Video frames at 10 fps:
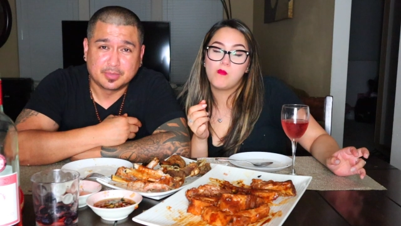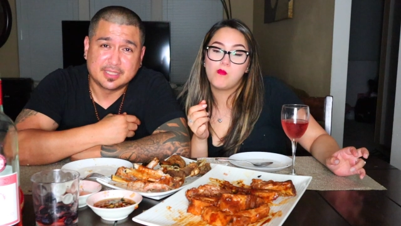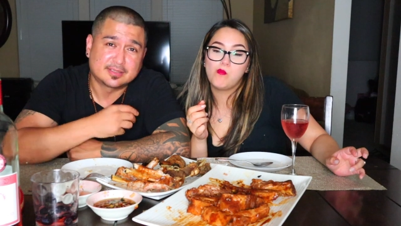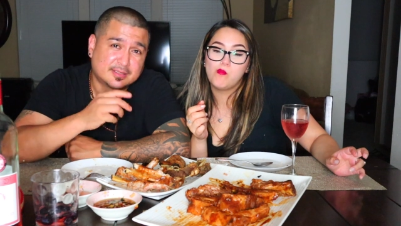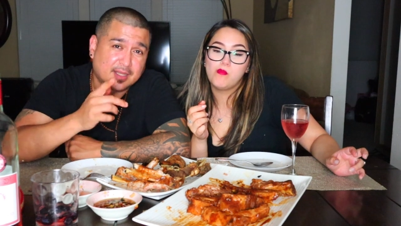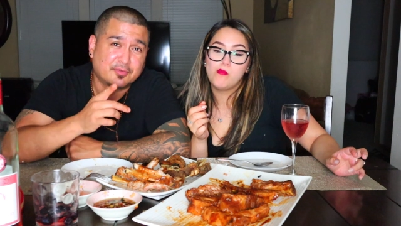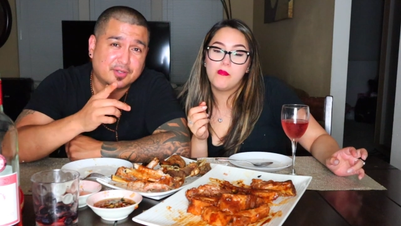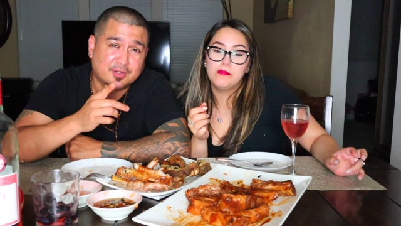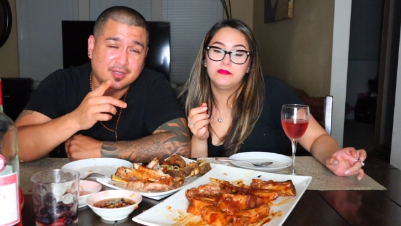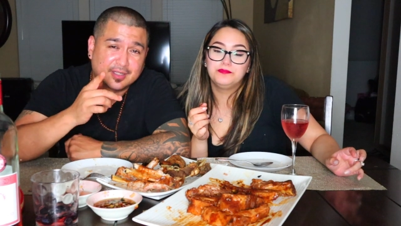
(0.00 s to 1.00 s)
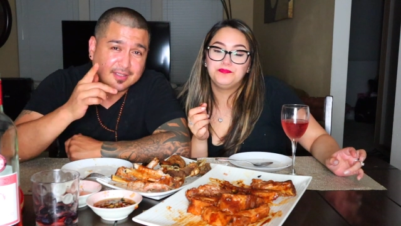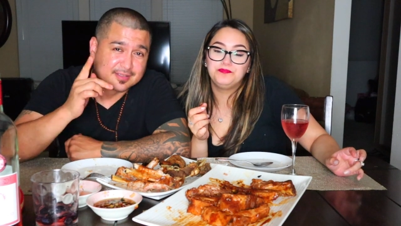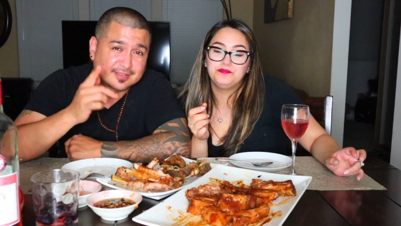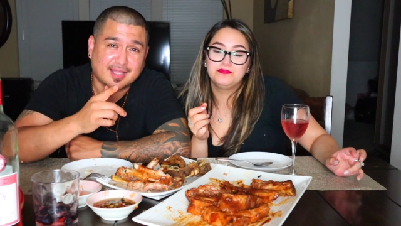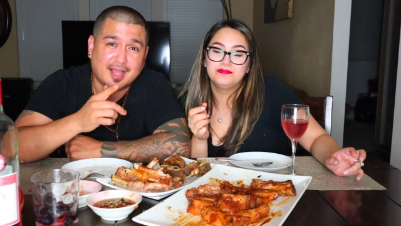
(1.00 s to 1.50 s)
Speaker 1: Please never
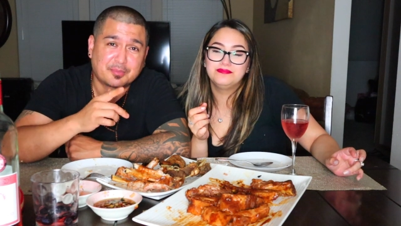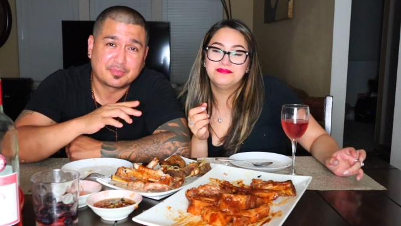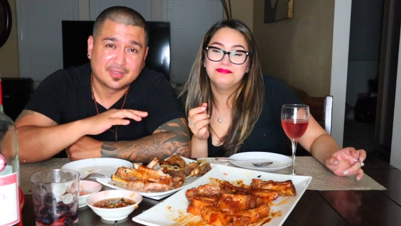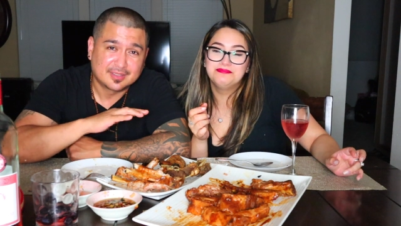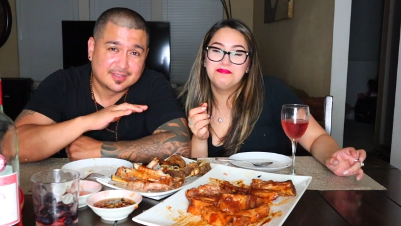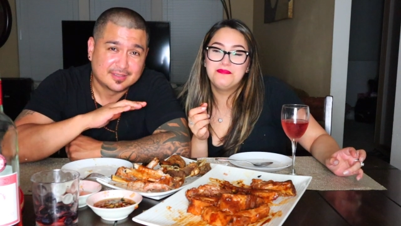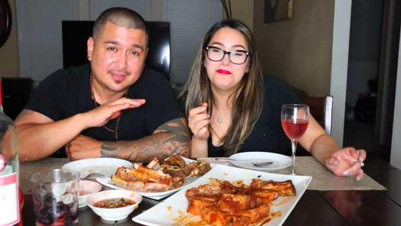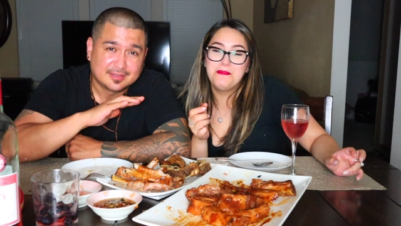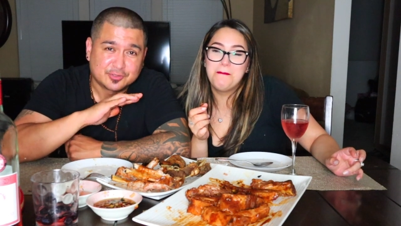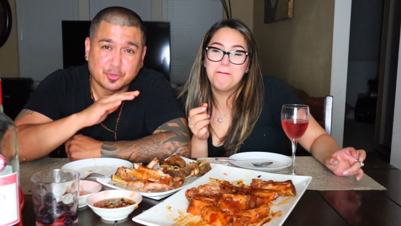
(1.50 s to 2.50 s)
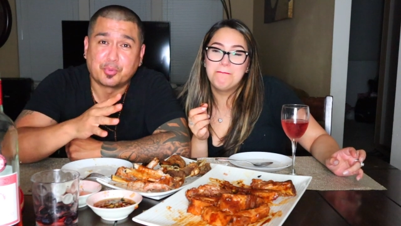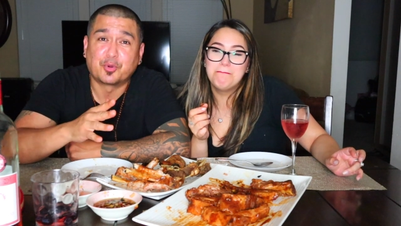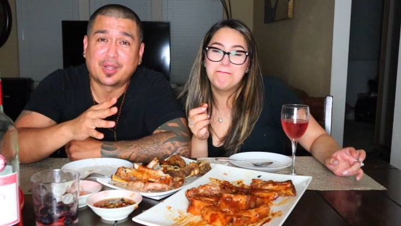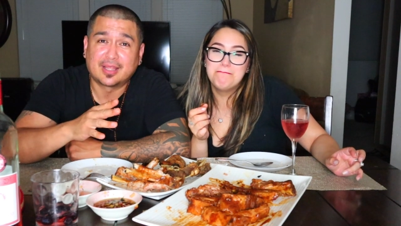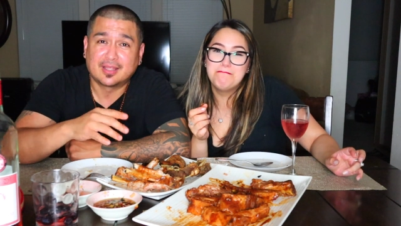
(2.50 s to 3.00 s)
stop
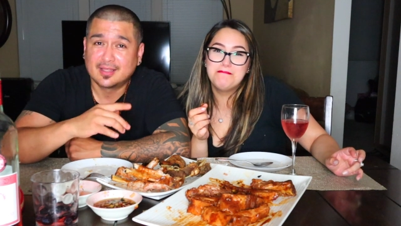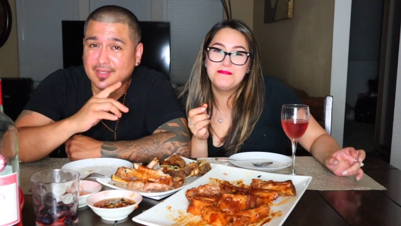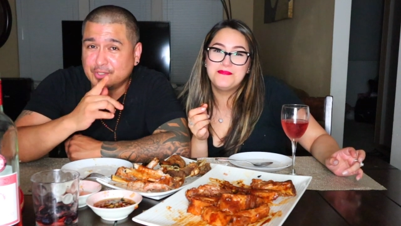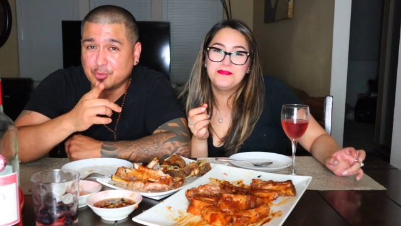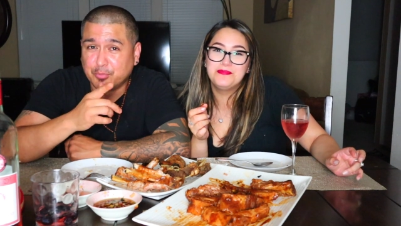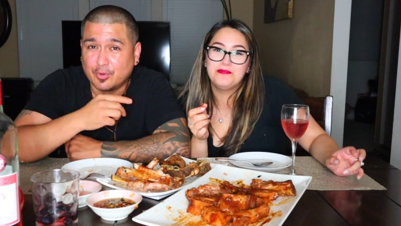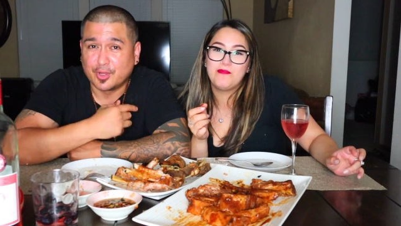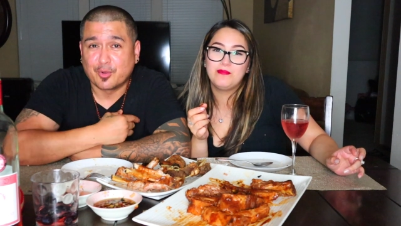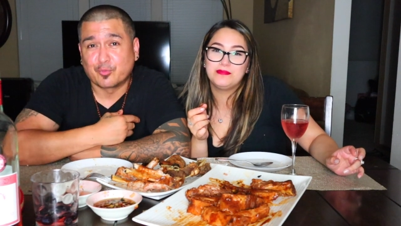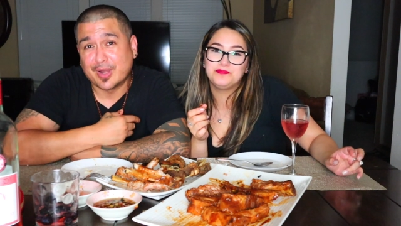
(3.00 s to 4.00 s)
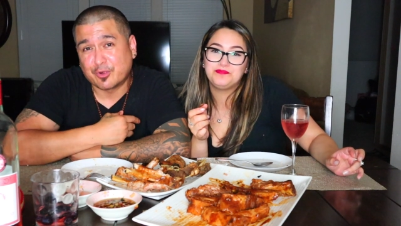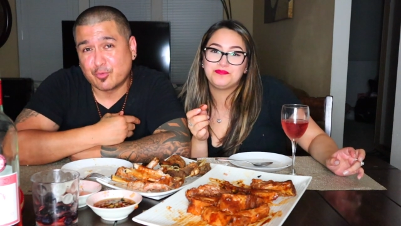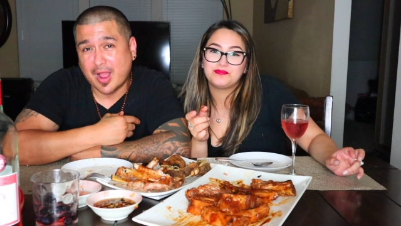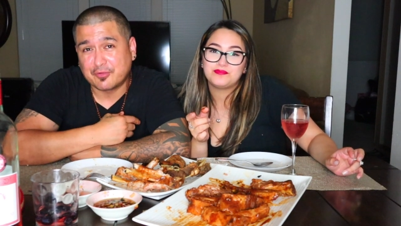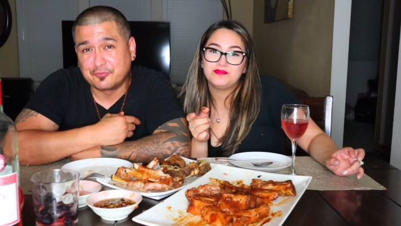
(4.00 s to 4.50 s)
supporting your boy
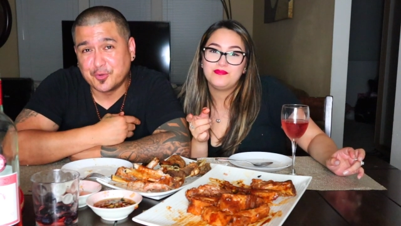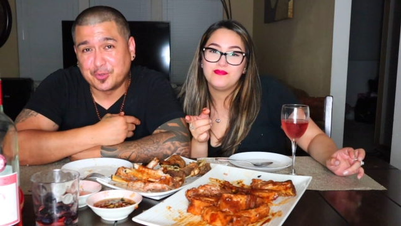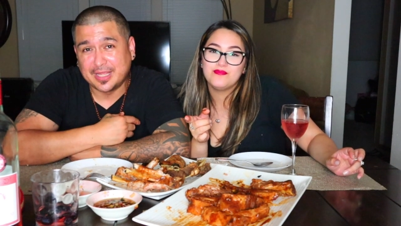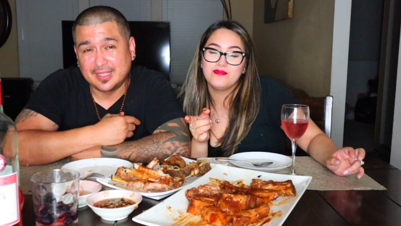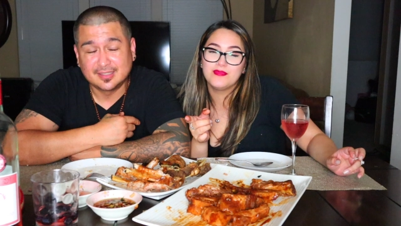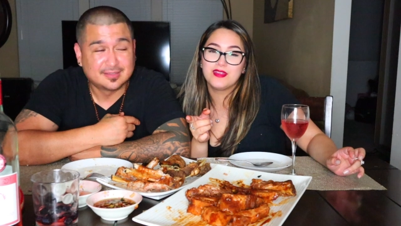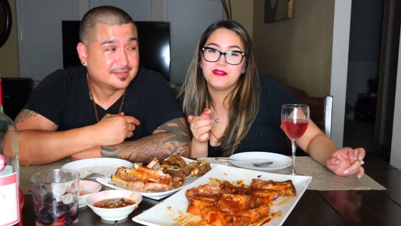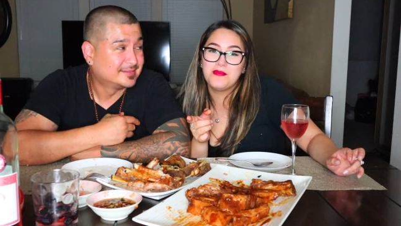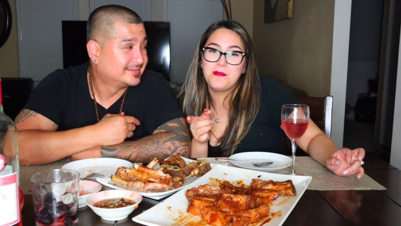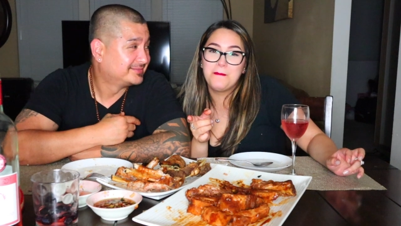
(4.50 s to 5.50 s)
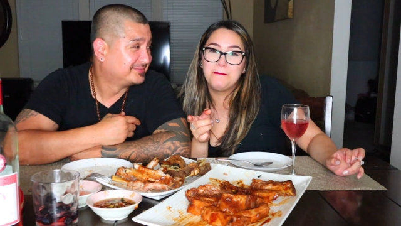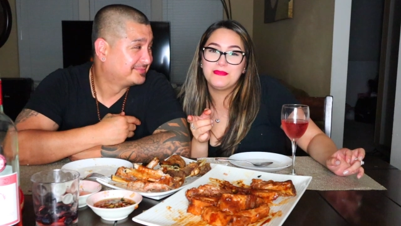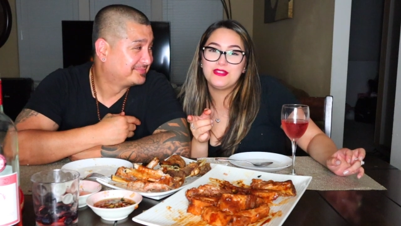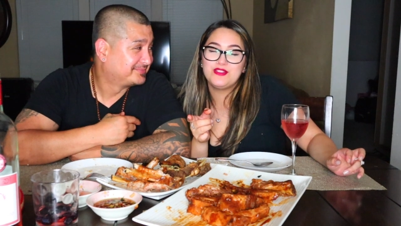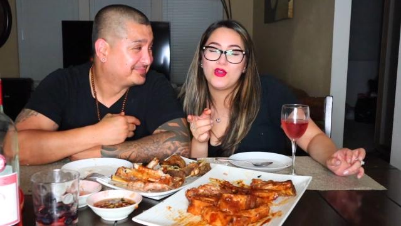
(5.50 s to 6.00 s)
Rick Rock Foodie.
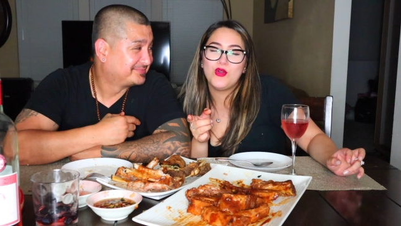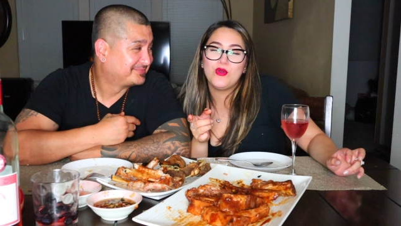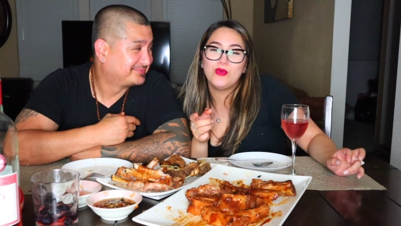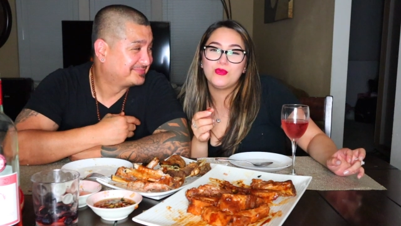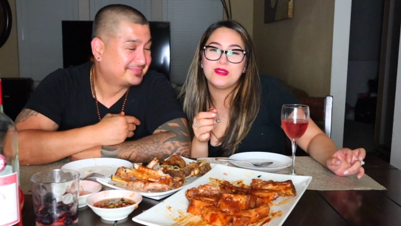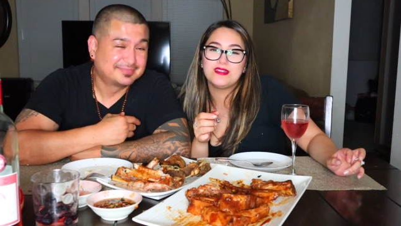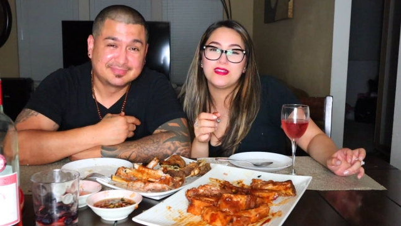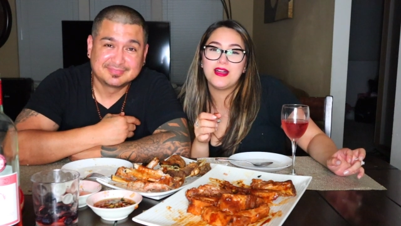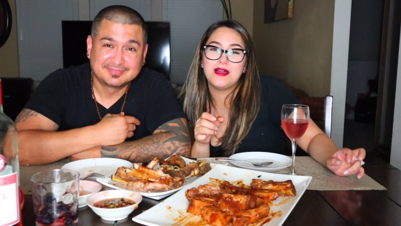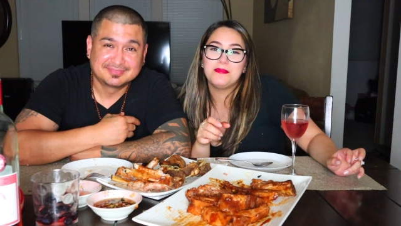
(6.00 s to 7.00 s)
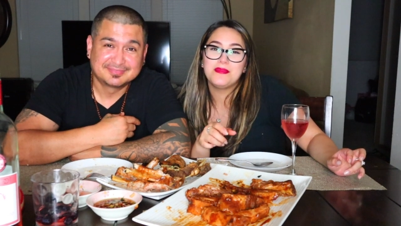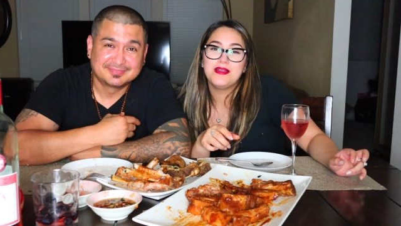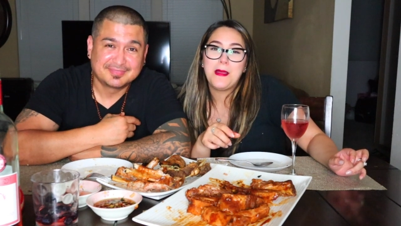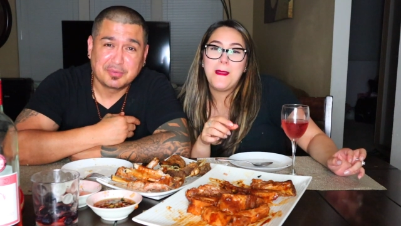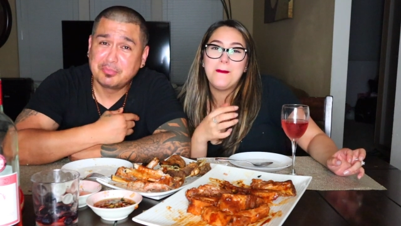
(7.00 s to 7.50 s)
Speaker 2: Don't stop.
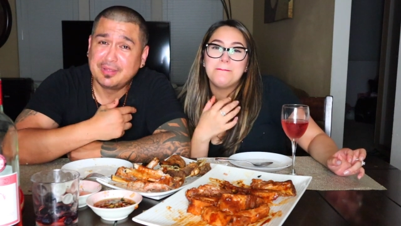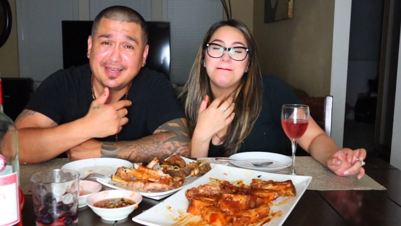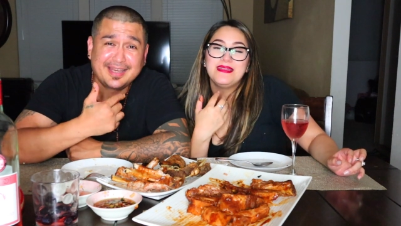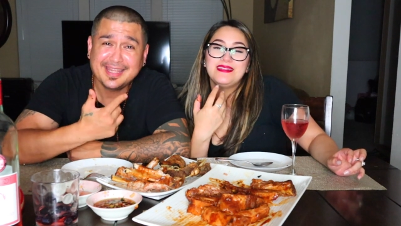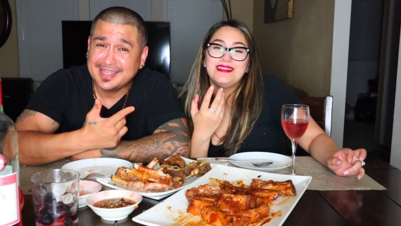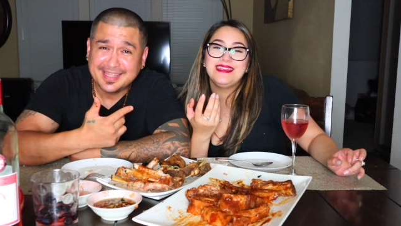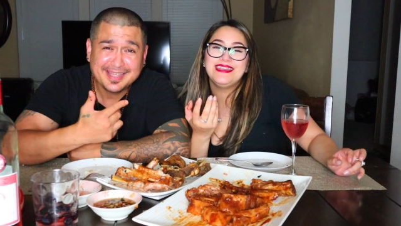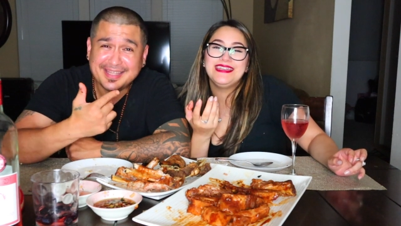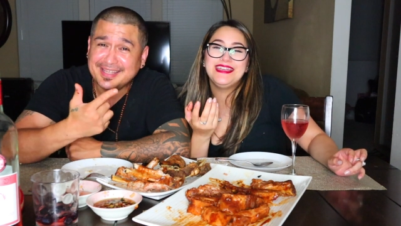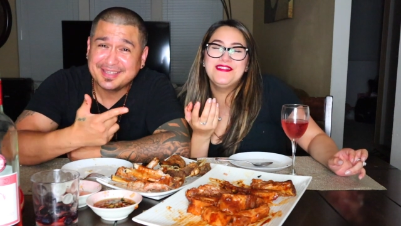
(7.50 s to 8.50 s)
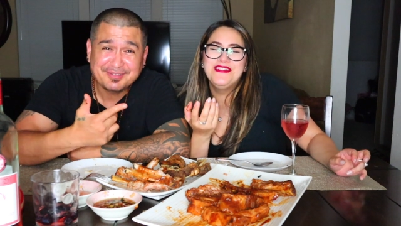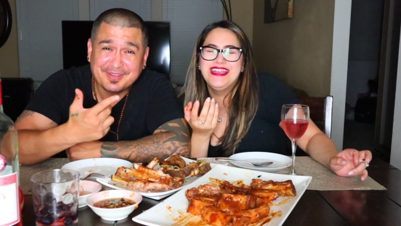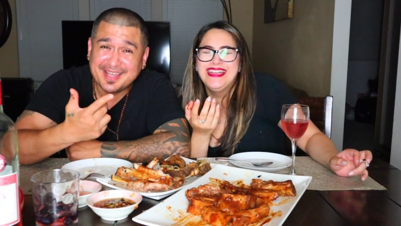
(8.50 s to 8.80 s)
Speaker 1: Believe